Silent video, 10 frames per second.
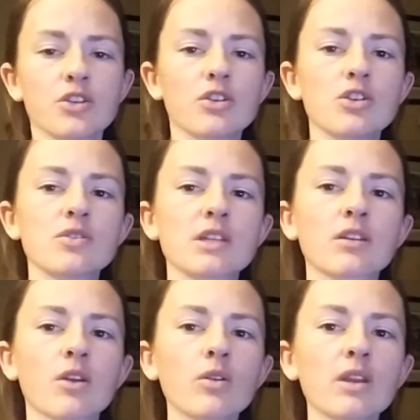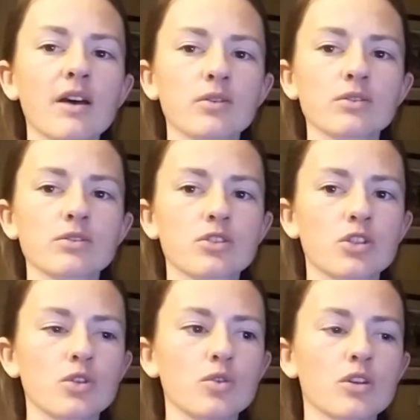you're using low levels
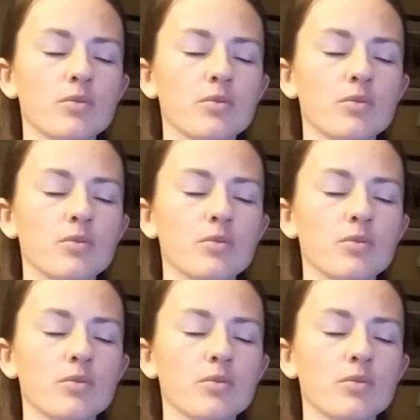to